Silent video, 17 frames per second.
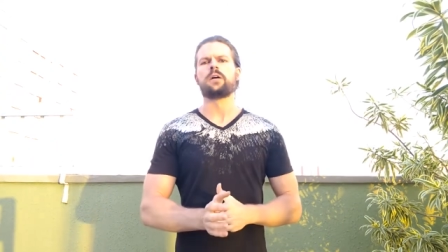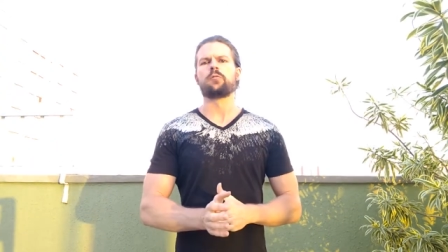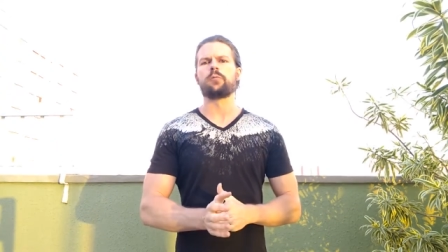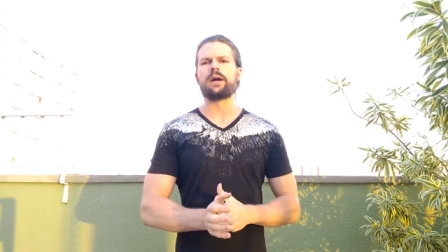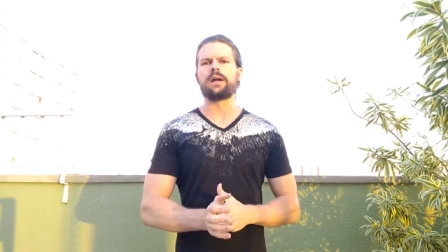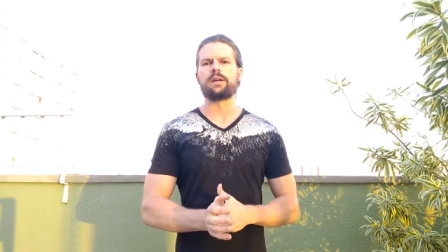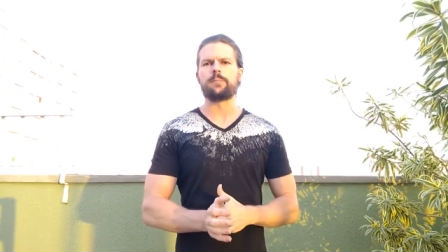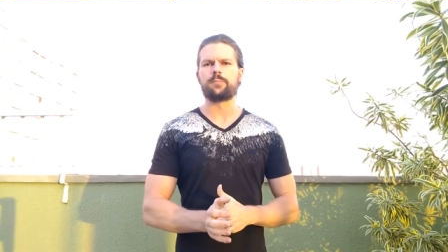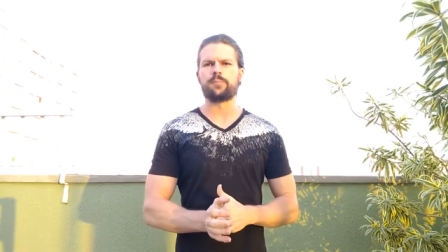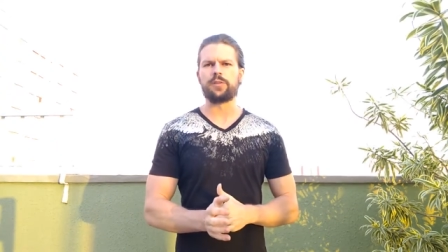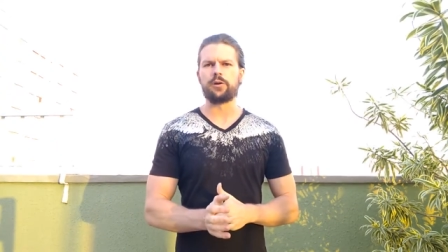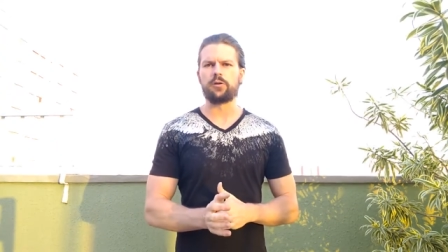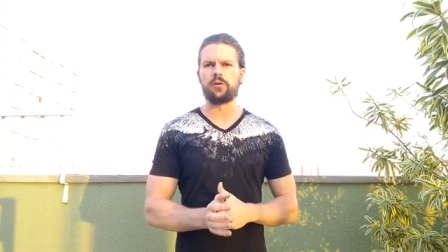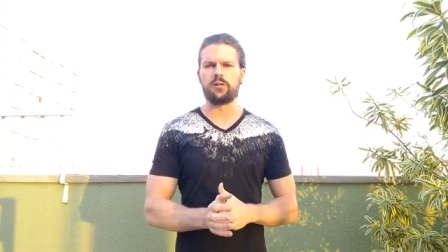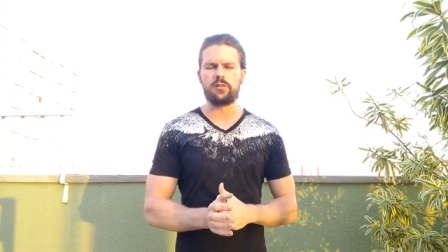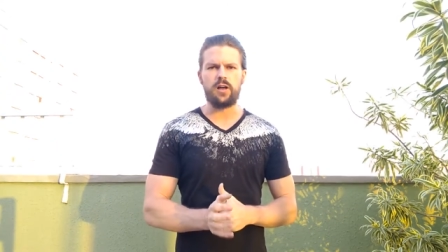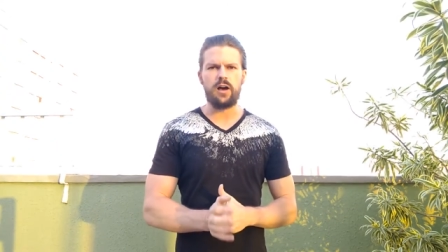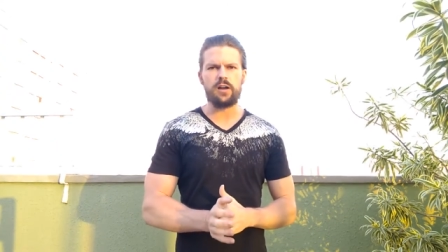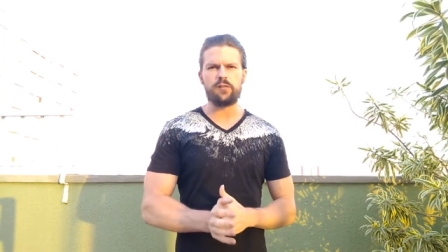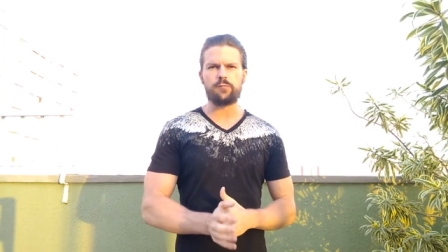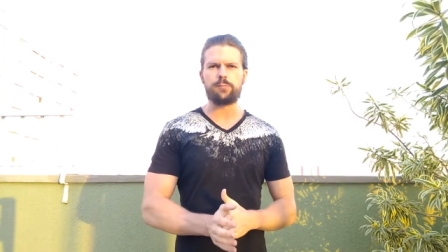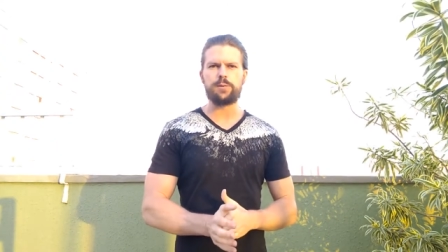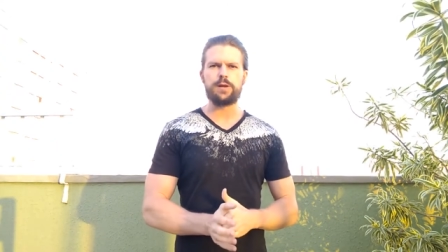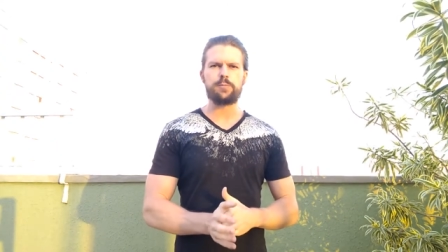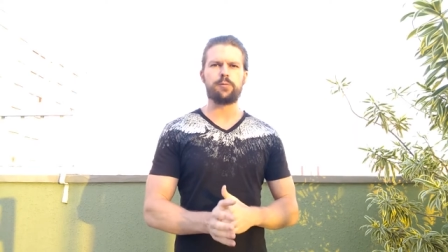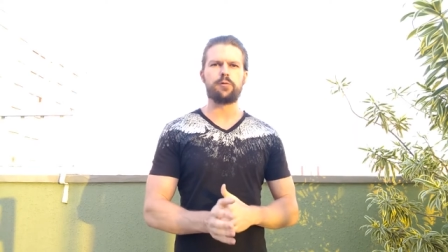right? There are a lot of
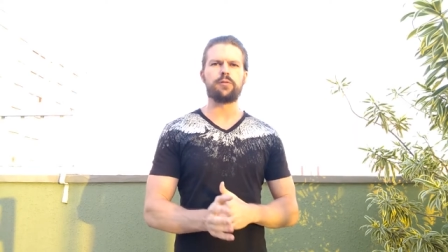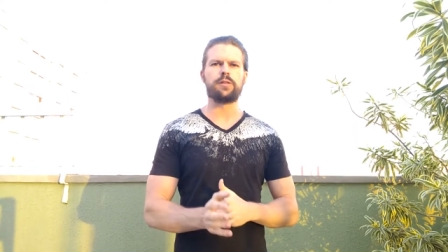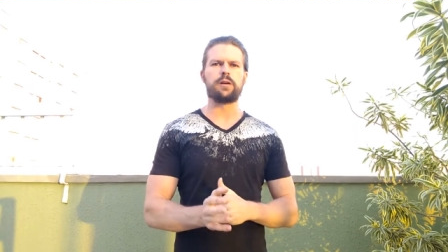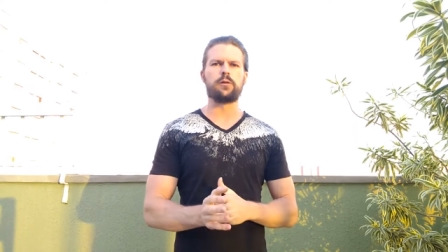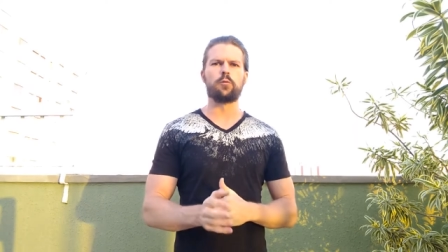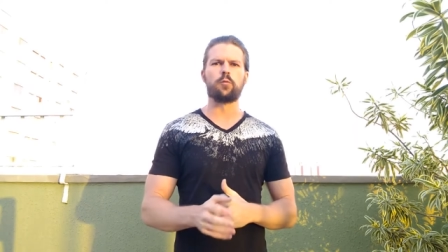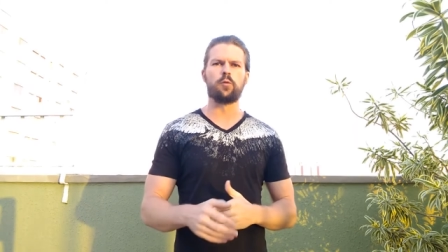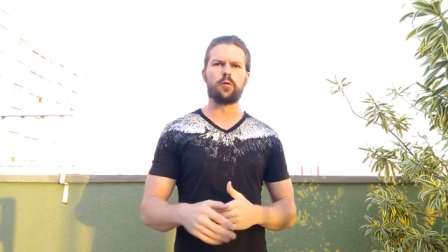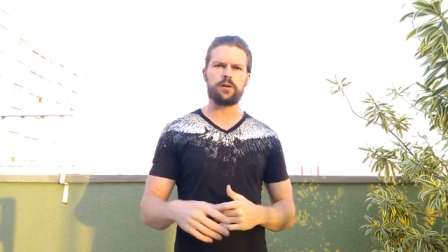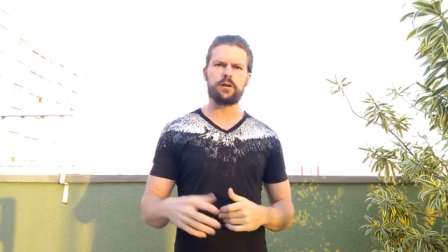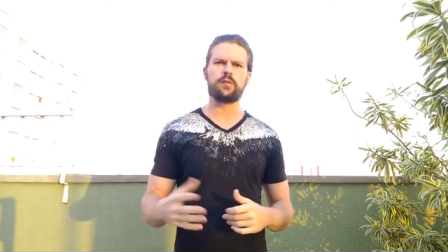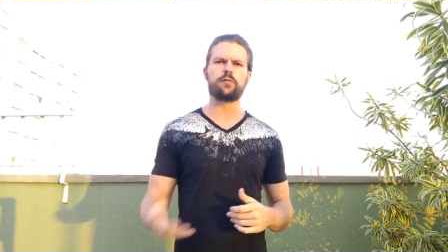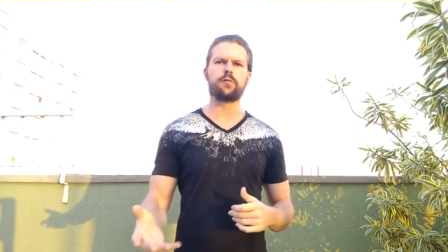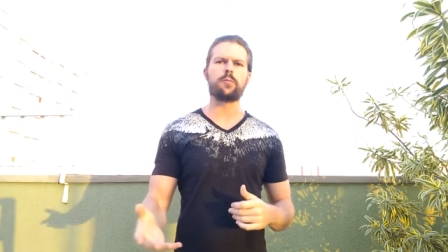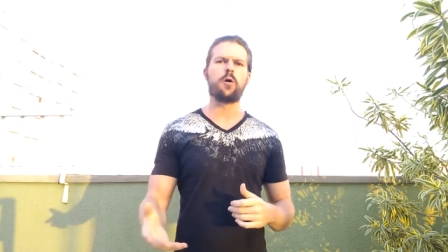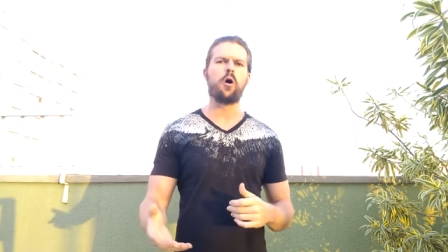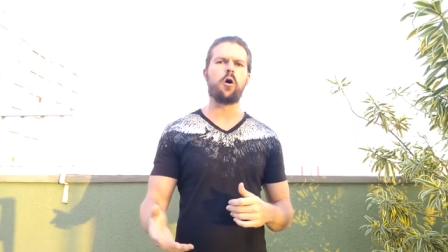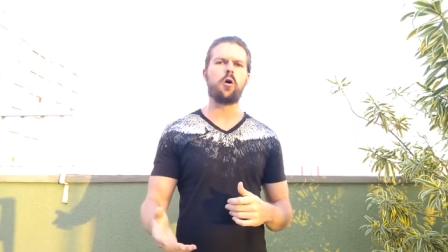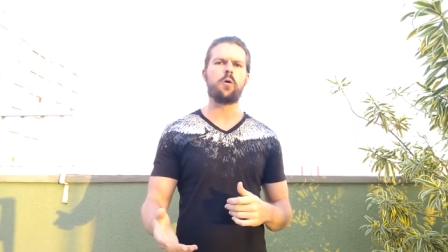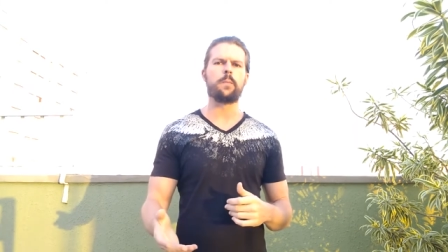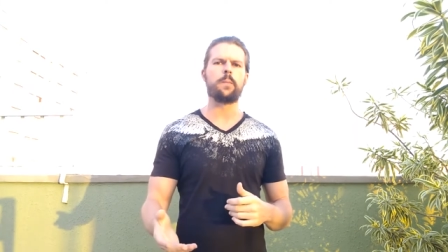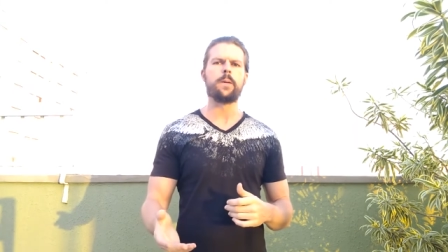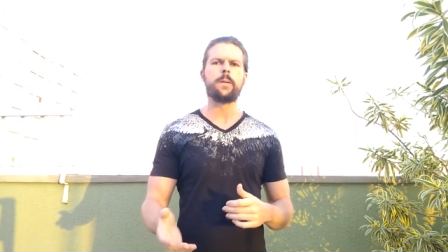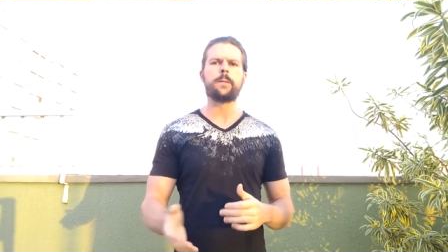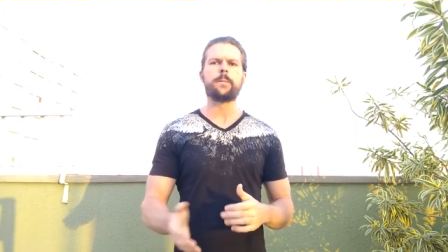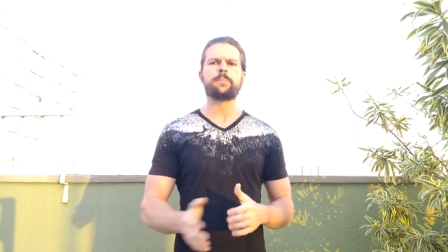people that are working from
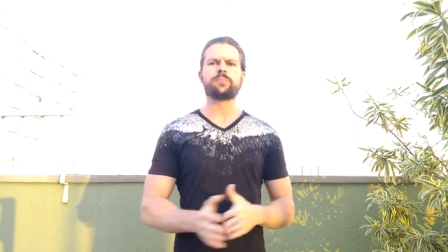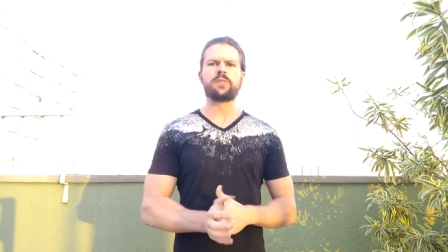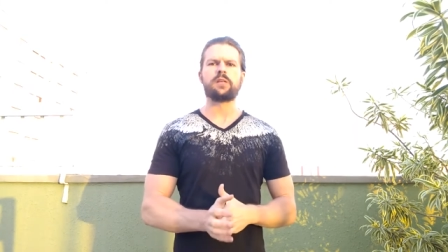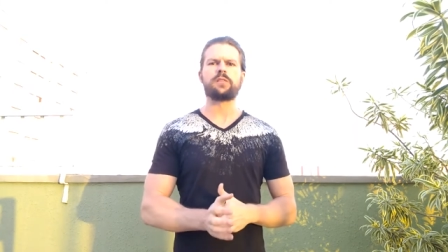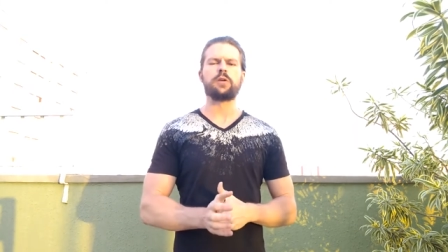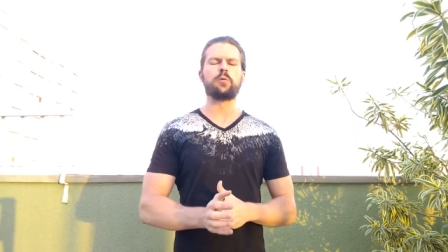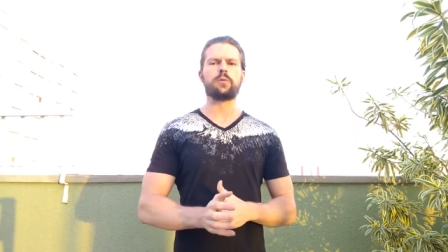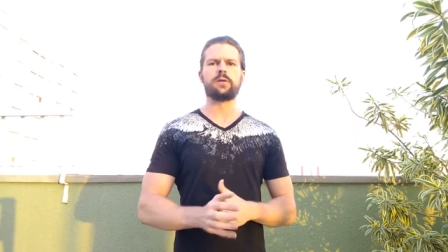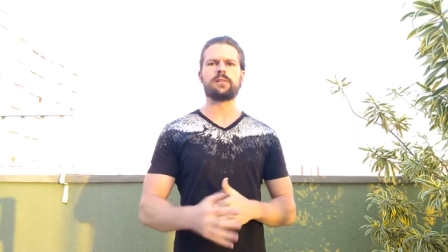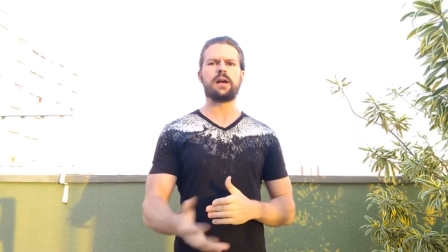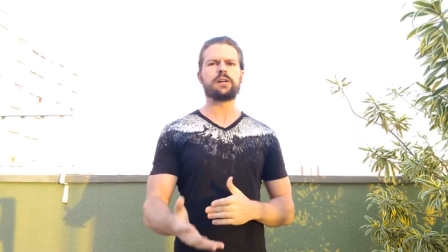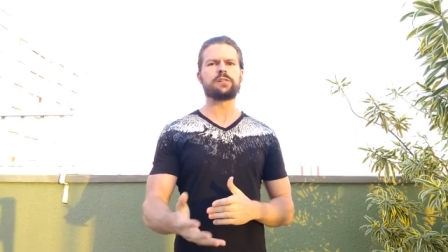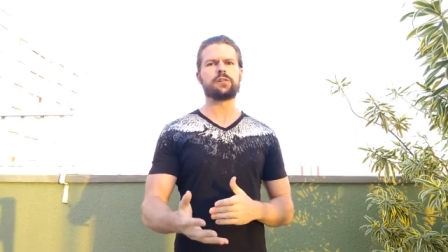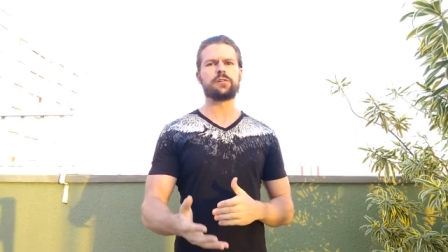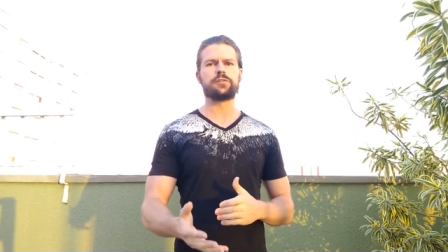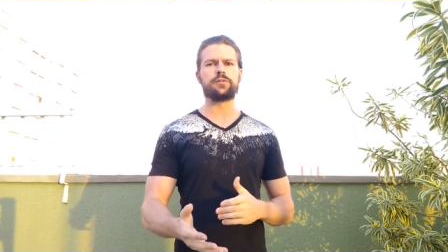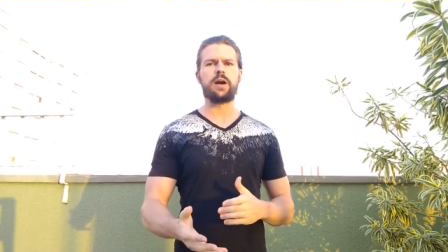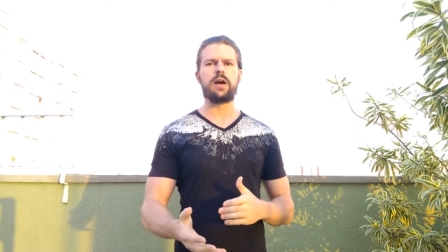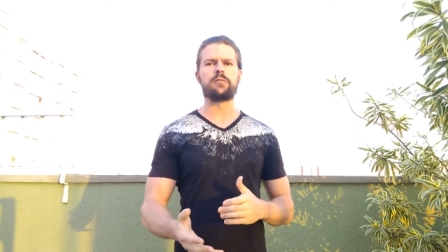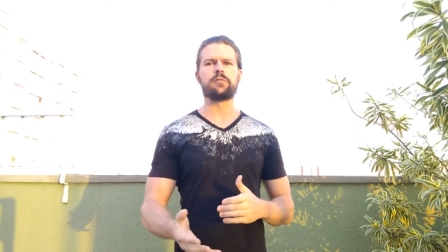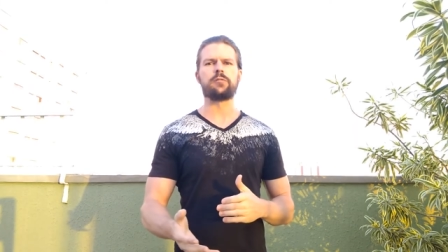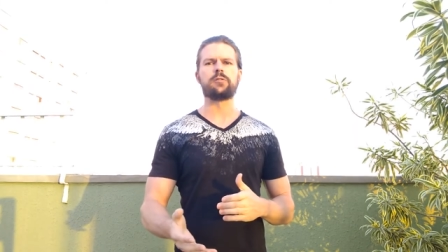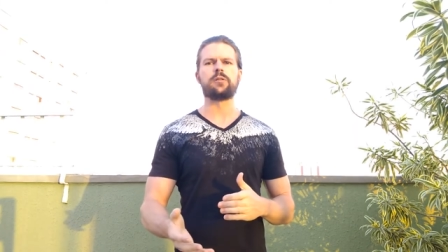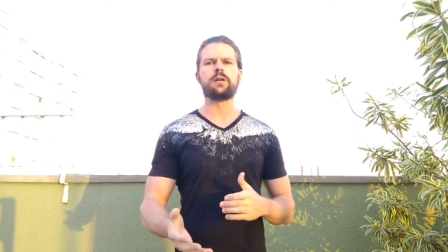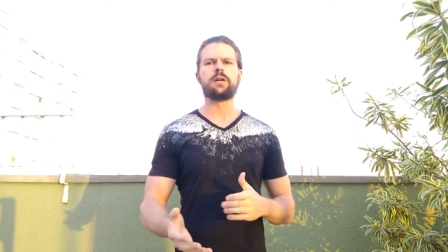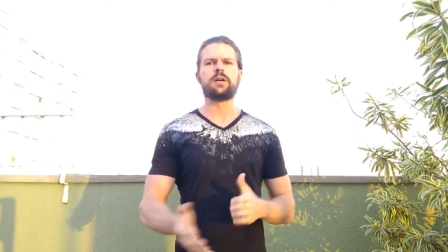home that would like to
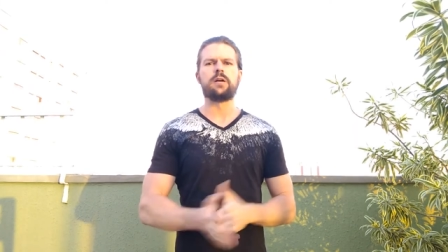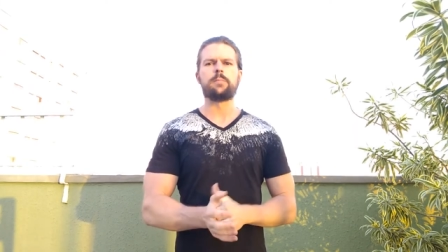travel,